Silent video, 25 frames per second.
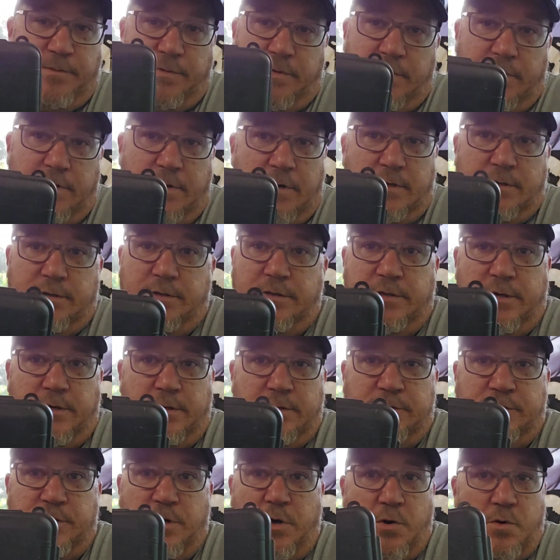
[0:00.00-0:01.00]

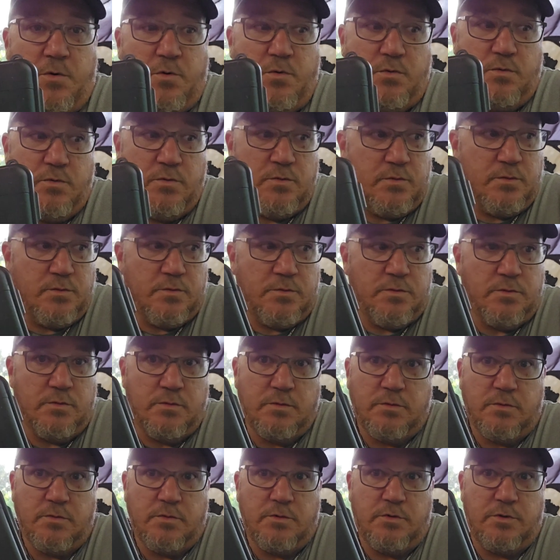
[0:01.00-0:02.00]
There's no
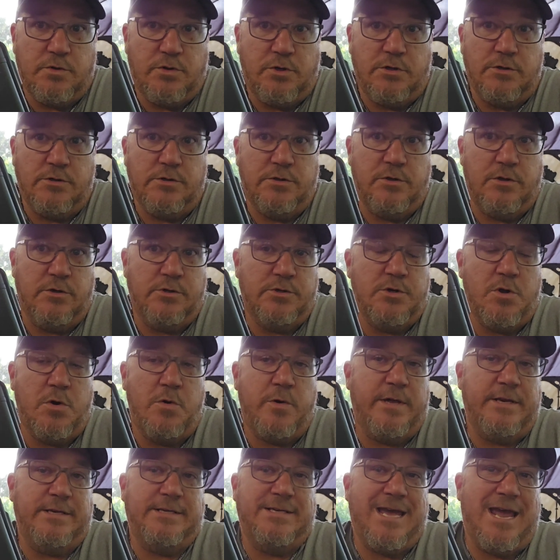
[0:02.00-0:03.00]

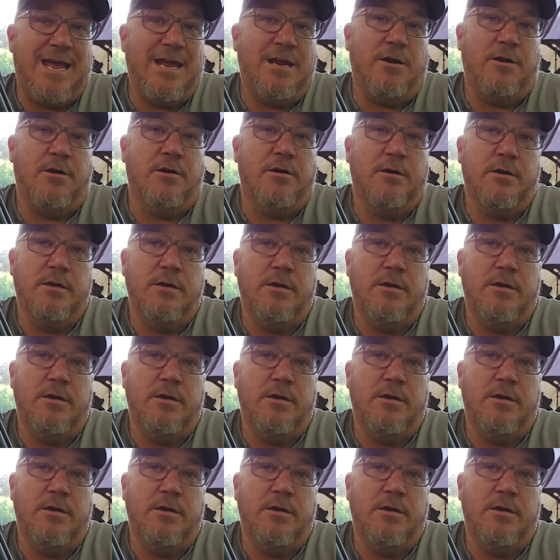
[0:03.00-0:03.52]
container